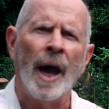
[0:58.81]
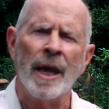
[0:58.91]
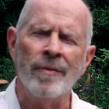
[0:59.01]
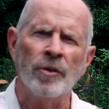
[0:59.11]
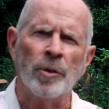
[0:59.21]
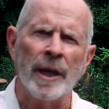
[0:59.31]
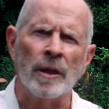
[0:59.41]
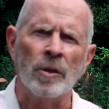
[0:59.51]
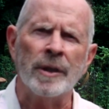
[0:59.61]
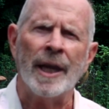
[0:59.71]
I even tried
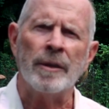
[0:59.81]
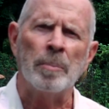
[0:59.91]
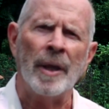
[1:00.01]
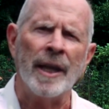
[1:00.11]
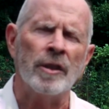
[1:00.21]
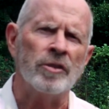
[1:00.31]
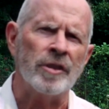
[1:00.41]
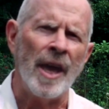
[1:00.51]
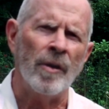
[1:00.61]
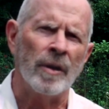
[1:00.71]
to look at the planet
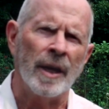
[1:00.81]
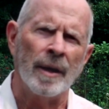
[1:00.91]
Saturn,